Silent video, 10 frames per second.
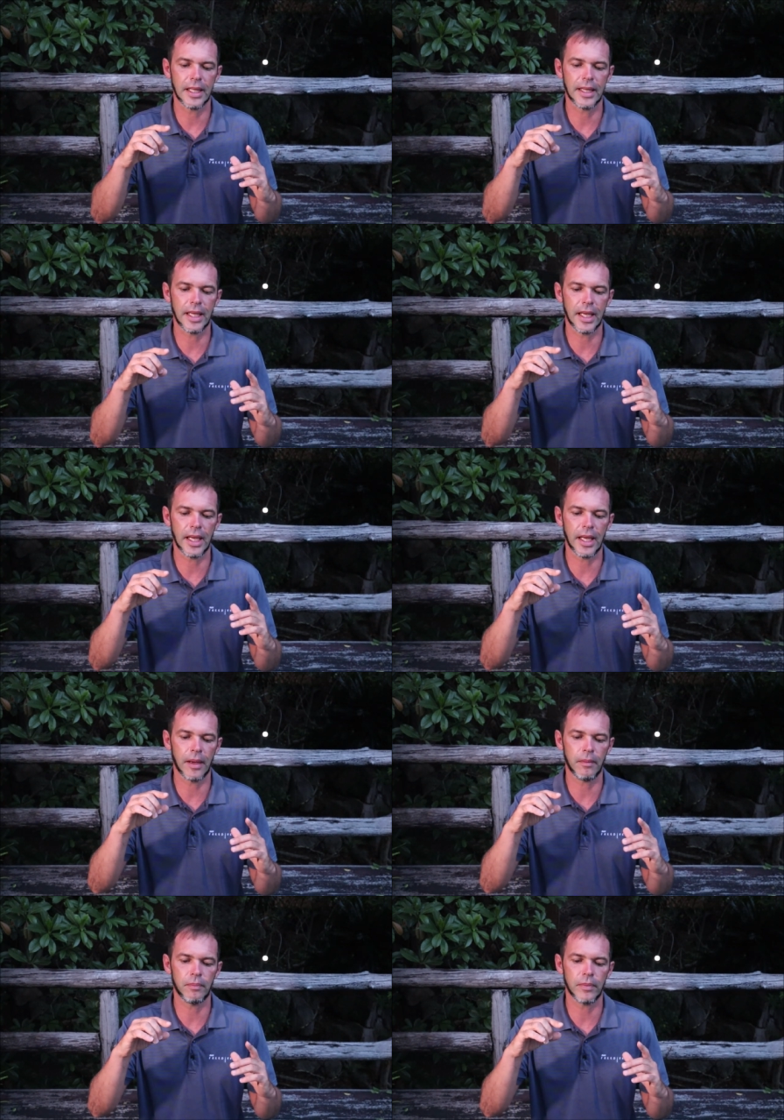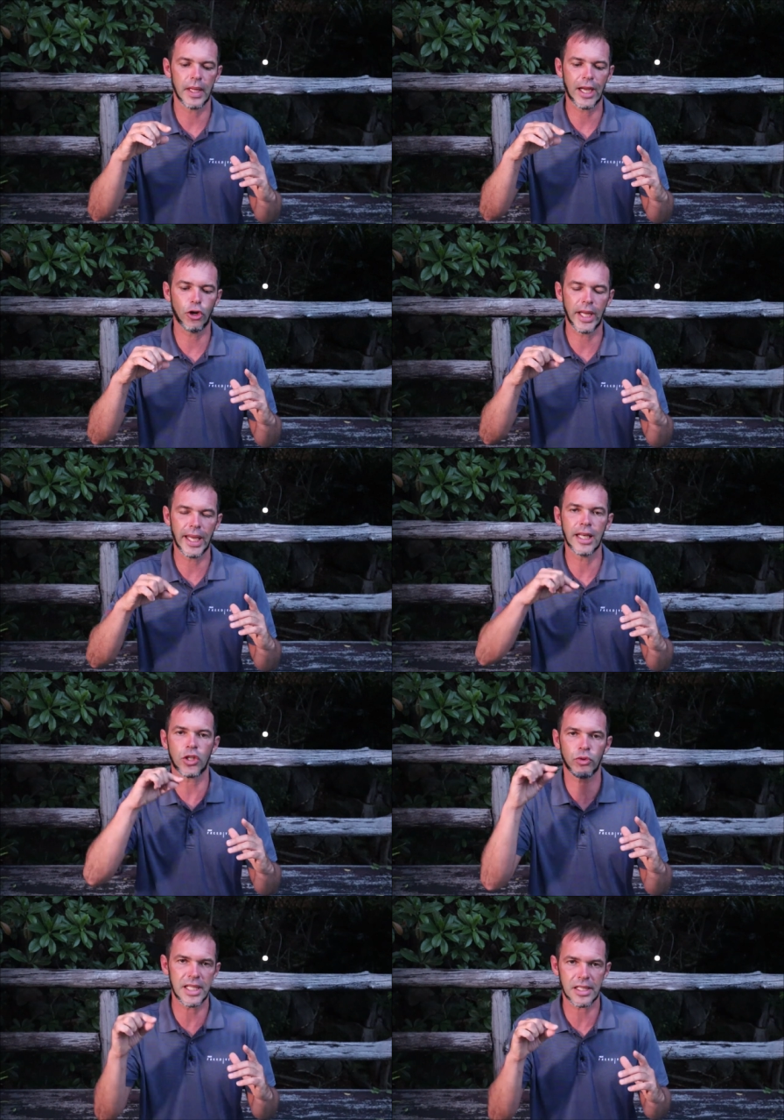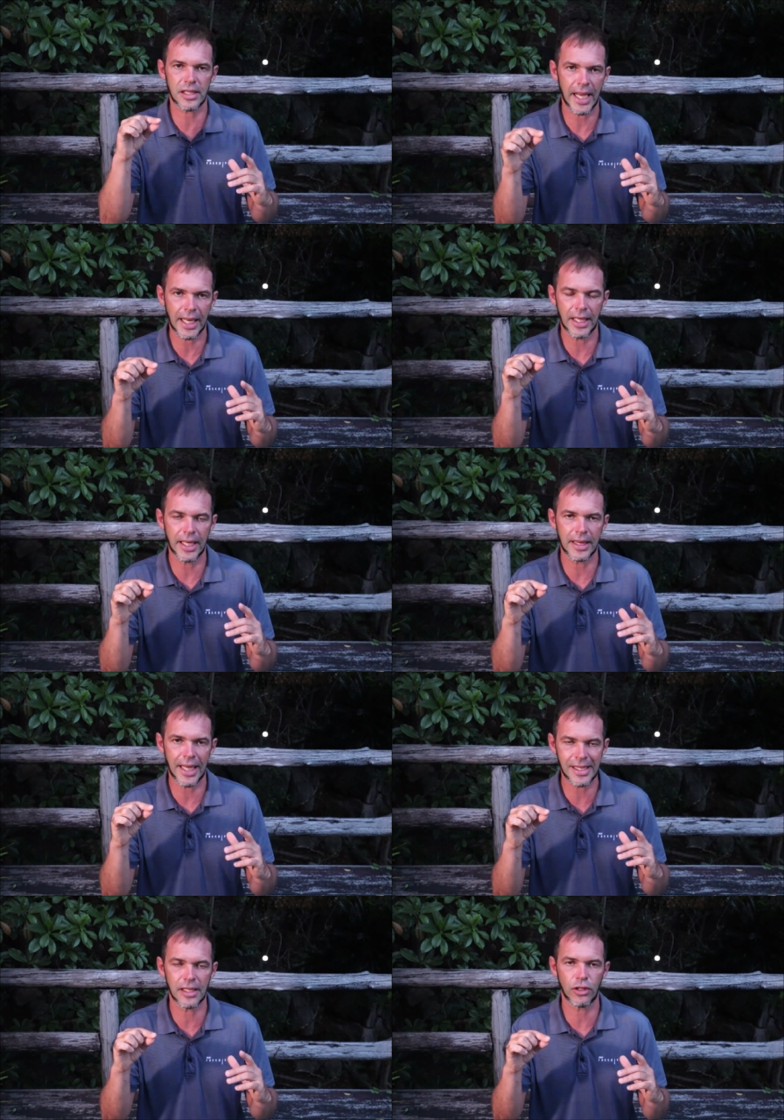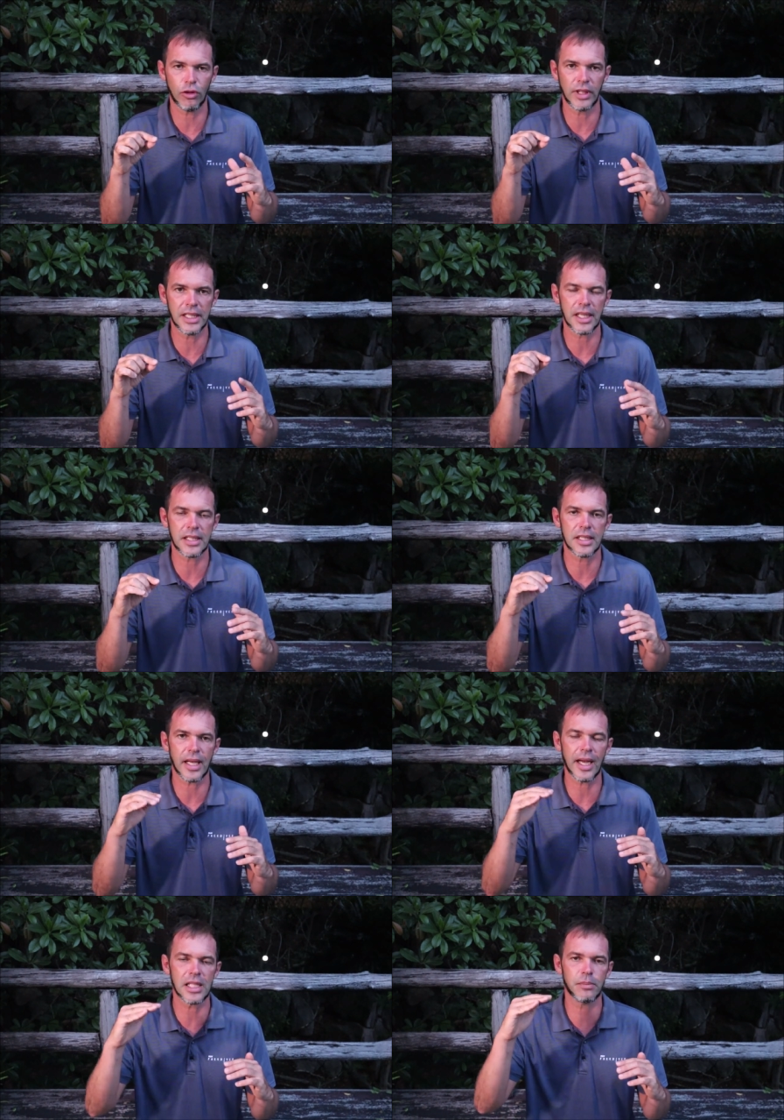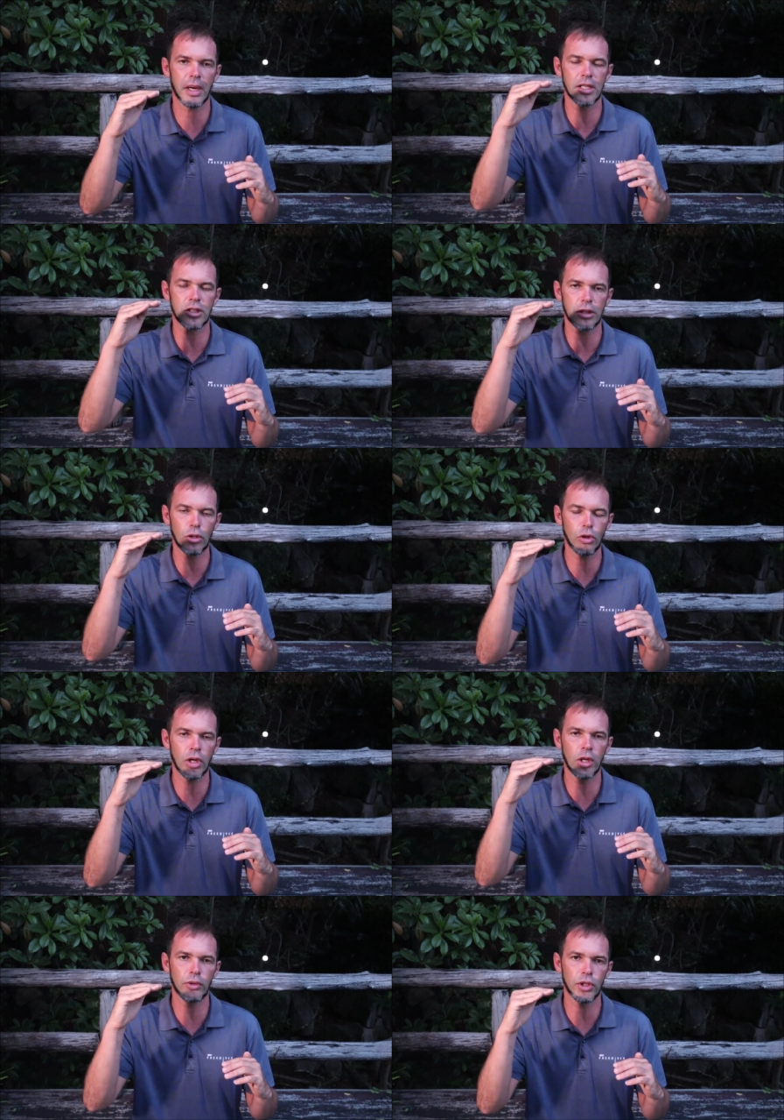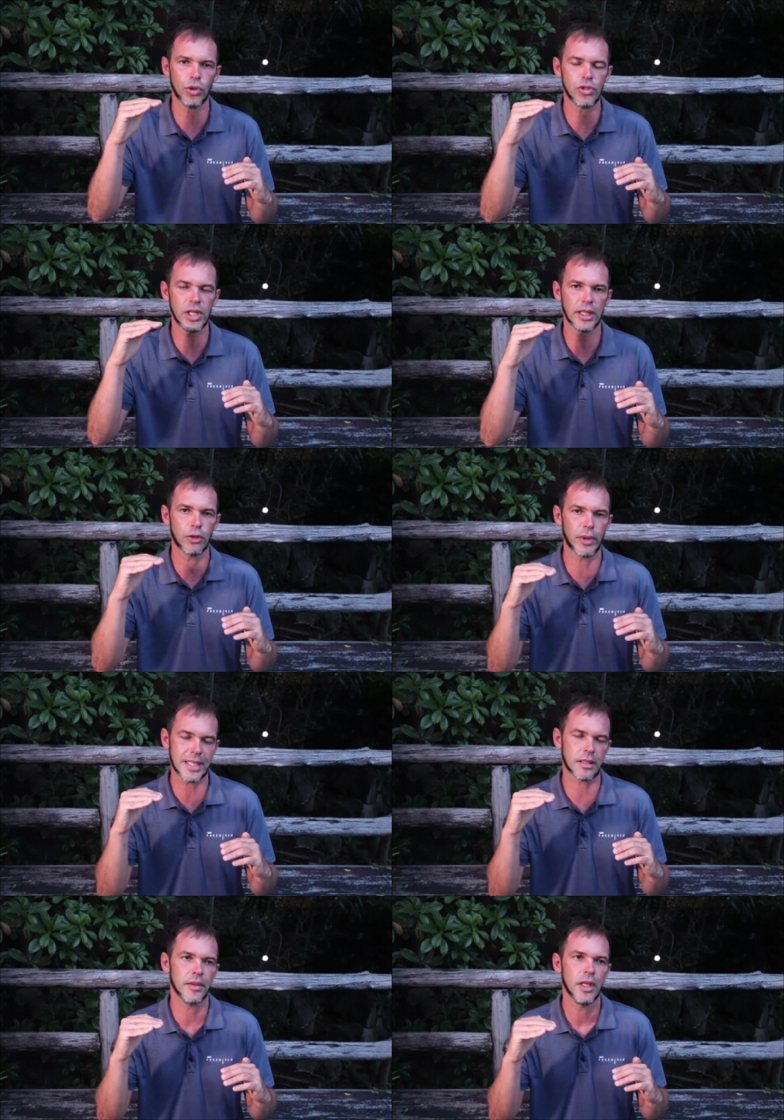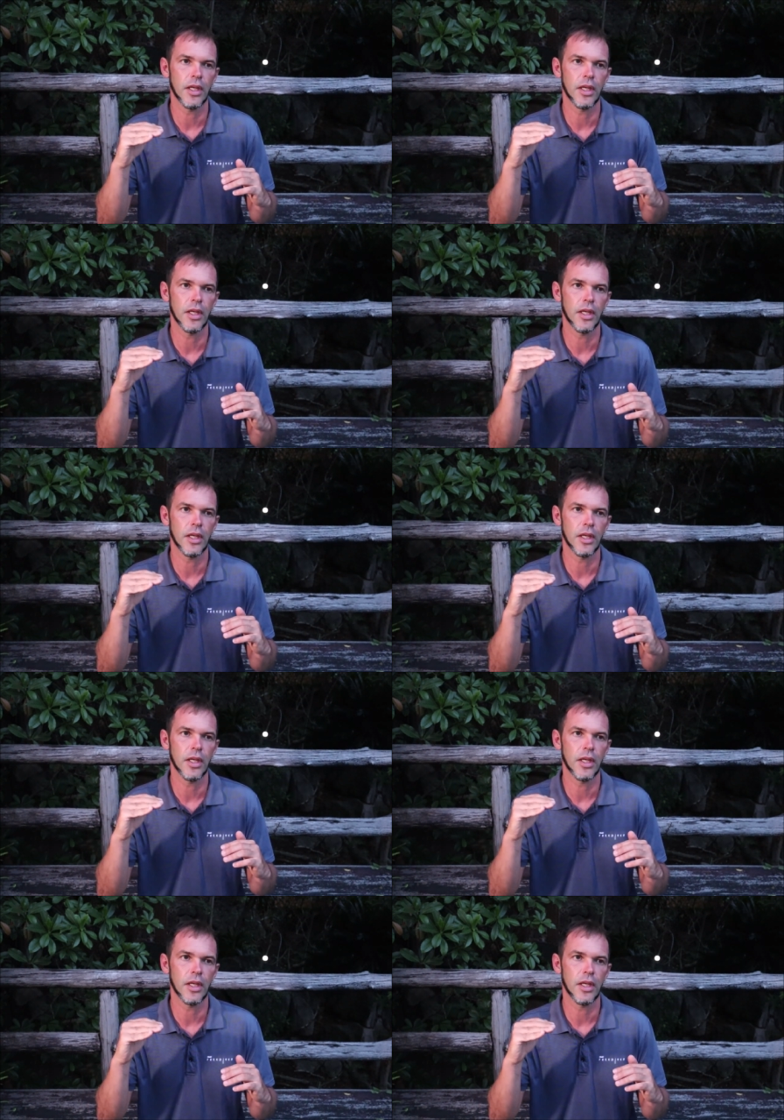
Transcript: gonna increase slightly intensity of this exercise by slowly reducing the rest.